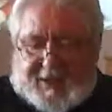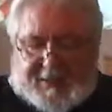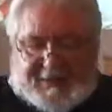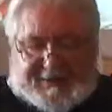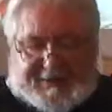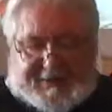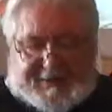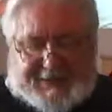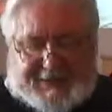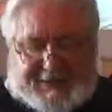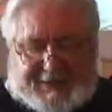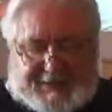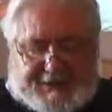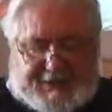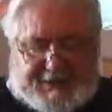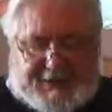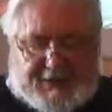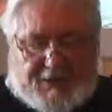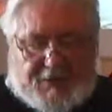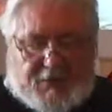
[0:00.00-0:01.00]

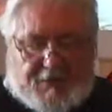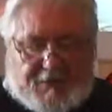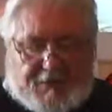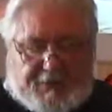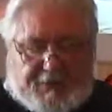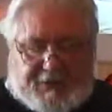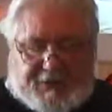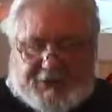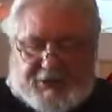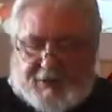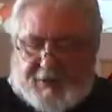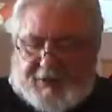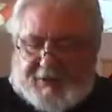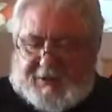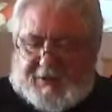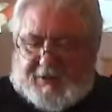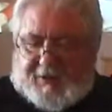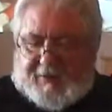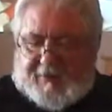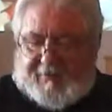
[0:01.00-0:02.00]
sensing over
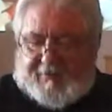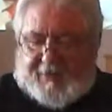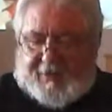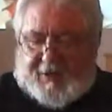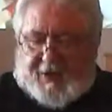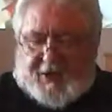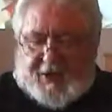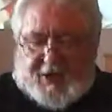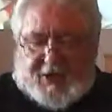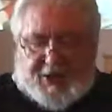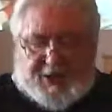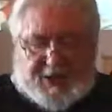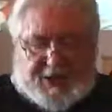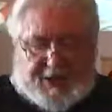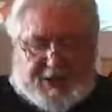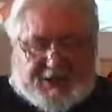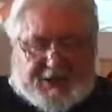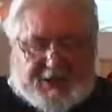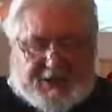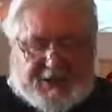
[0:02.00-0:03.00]
intuitive,
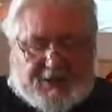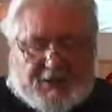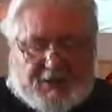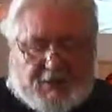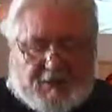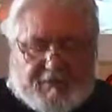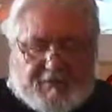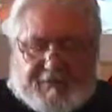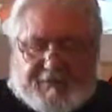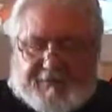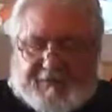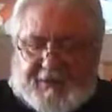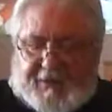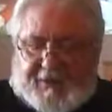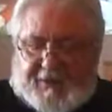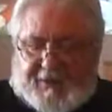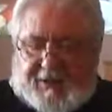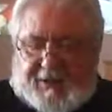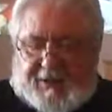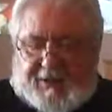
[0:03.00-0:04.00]
thinking over
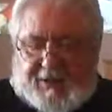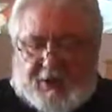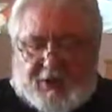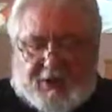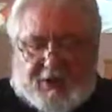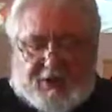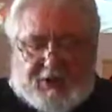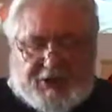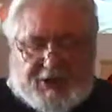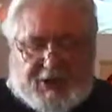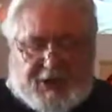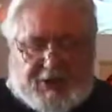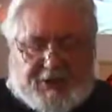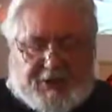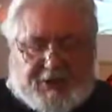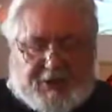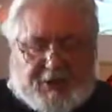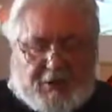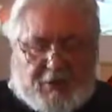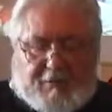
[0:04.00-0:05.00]
feeling,
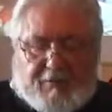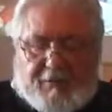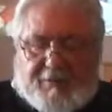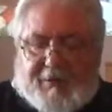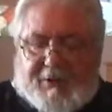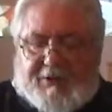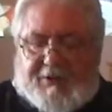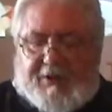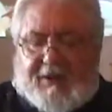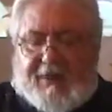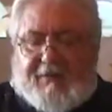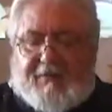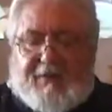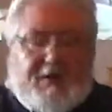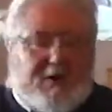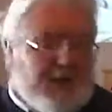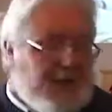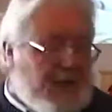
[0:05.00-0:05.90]
judging over perceiving.